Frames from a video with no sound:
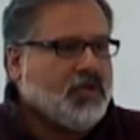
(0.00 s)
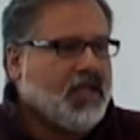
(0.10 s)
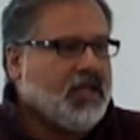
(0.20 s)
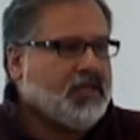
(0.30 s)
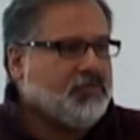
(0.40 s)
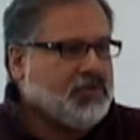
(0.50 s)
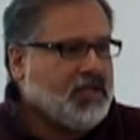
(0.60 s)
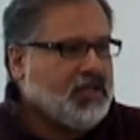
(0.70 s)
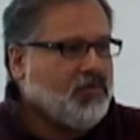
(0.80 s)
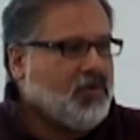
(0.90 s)
and the
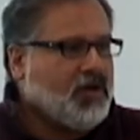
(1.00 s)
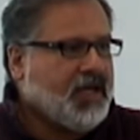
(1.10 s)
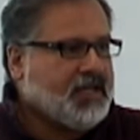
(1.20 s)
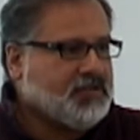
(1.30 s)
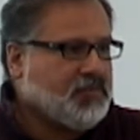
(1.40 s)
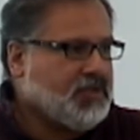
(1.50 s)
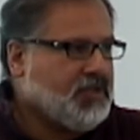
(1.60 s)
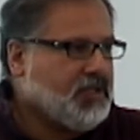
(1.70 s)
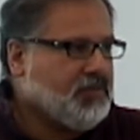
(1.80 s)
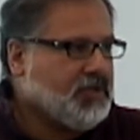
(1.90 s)
retaining wall hasn't been
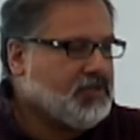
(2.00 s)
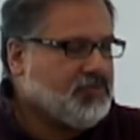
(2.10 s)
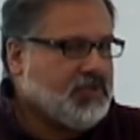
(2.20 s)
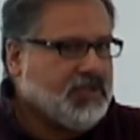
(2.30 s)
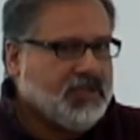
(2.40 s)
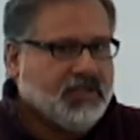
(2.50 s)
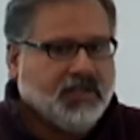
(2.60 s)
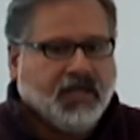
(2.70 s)
done because we need